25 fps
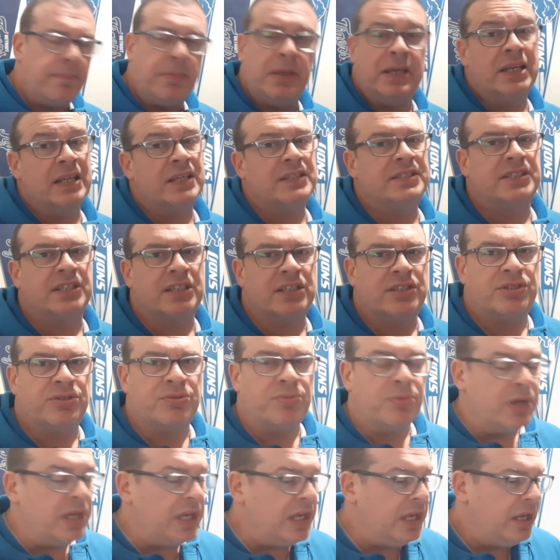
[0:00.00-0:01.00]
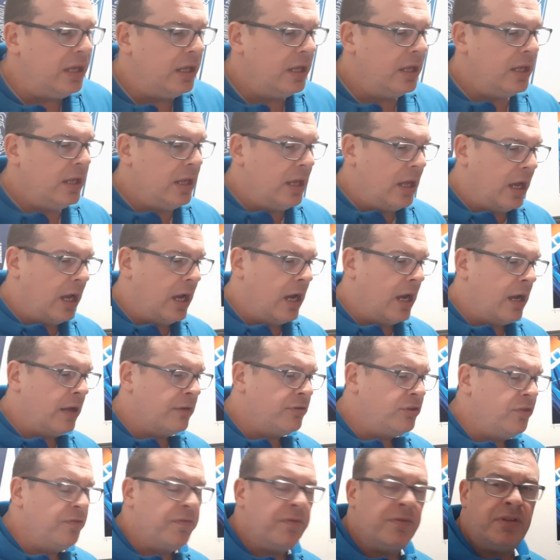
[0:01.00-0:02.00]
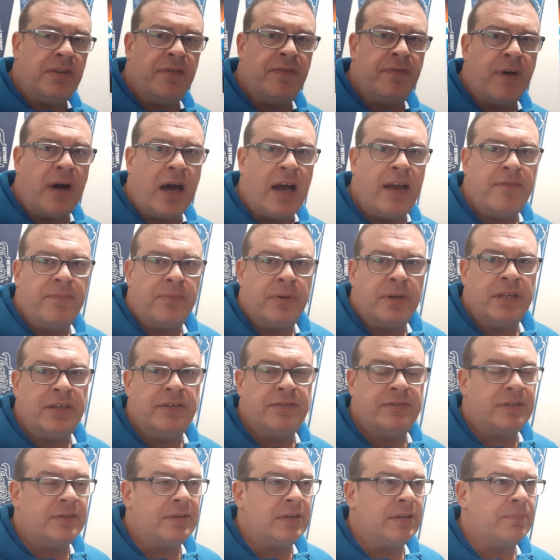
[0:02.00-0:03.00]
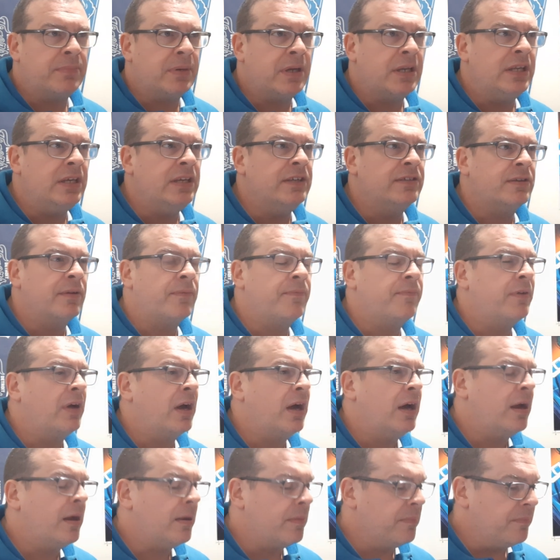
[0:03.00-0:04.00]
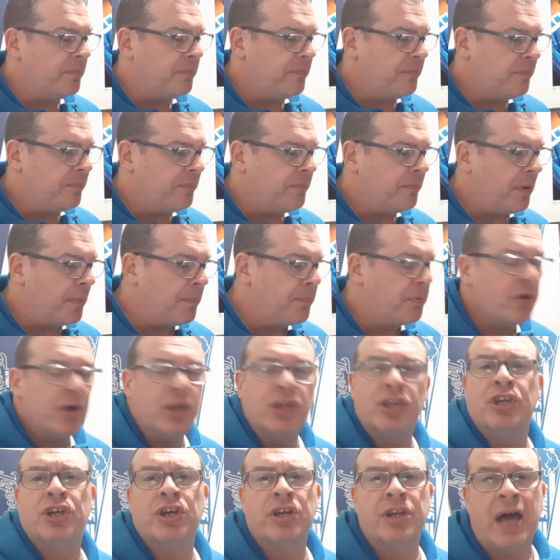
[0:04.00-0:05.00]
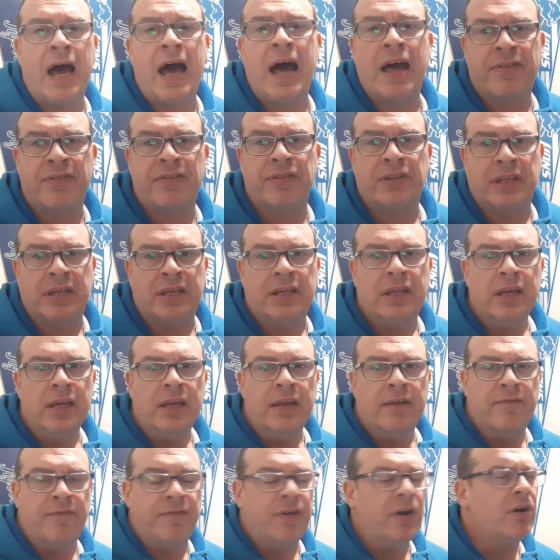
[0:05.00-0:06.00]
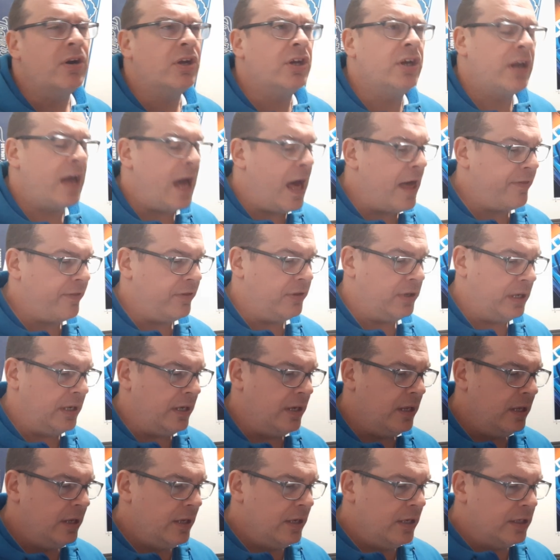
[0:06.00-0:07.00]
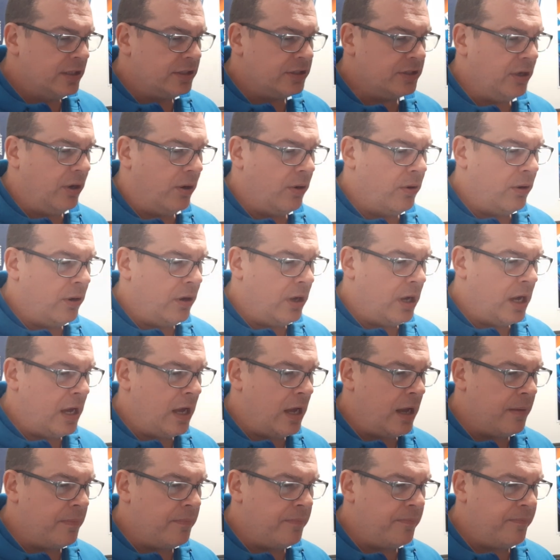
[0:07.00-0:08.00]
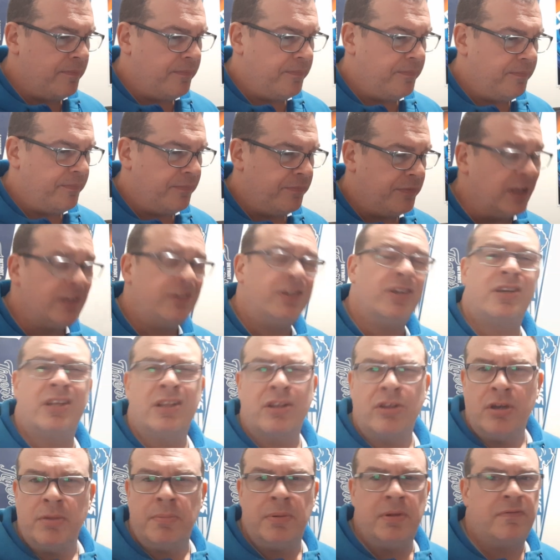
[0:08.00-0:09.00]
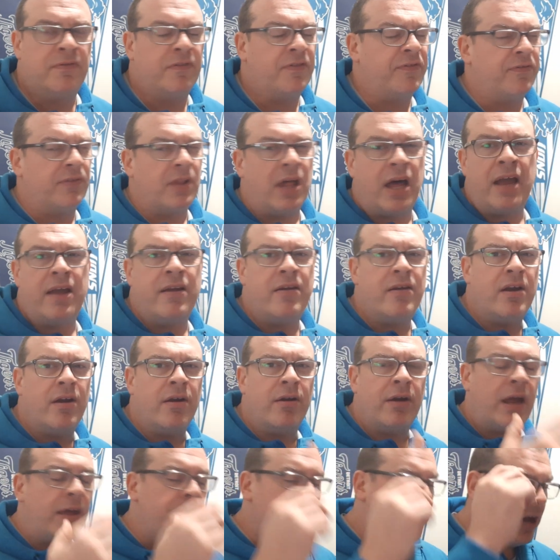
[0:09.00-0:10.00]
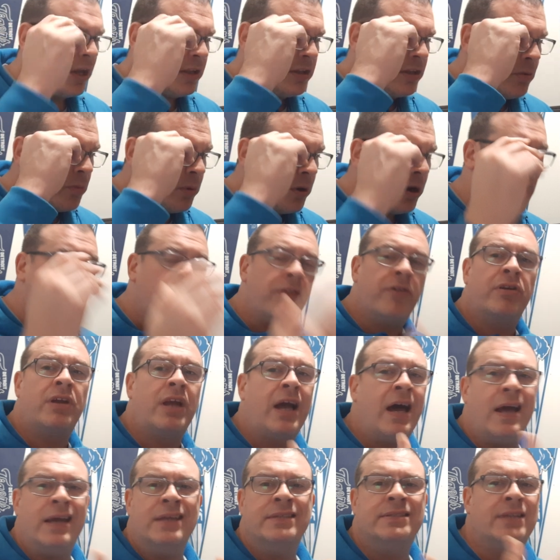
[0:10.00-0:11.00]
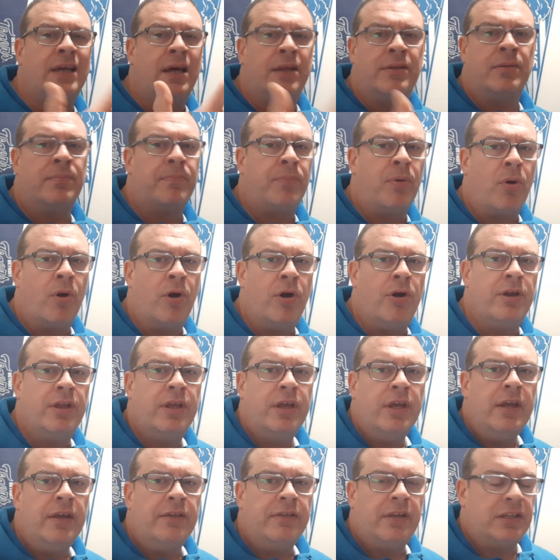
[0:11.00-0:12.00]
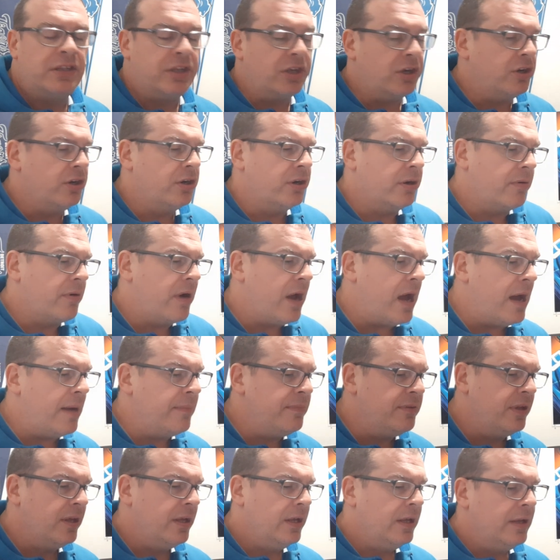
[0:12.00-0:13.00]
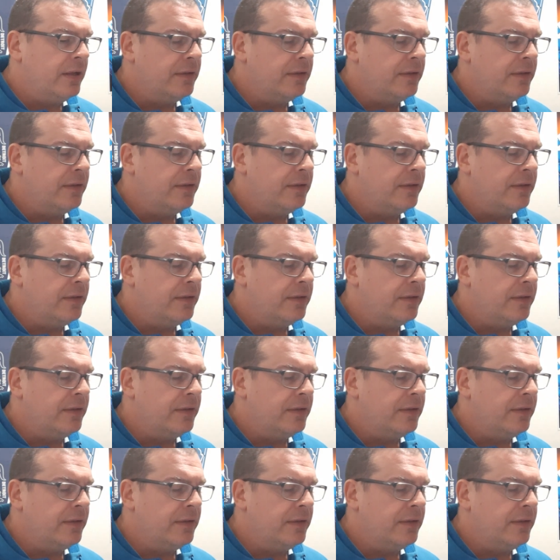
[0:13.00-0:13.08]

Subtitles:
being at 6'3", 255, but he's a pretty good athlete, very good athlete. So they took a little bit of a flyer here. I thought there were other guys on the board that they could have grabbed.